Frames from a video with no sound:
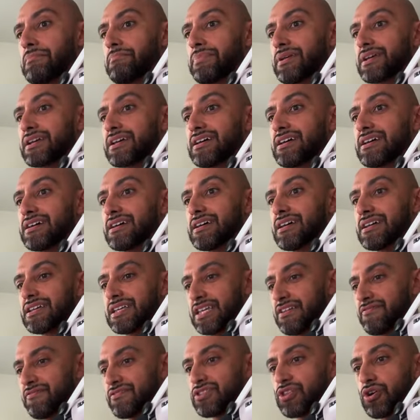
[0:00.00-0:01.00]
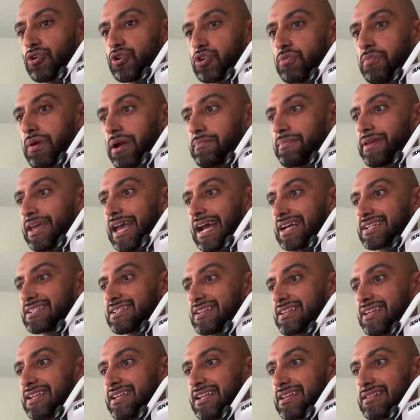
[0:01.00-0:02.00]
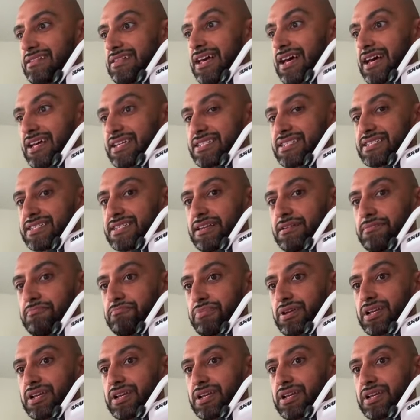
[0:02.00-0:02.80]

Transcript: because even though you might be actually eating less,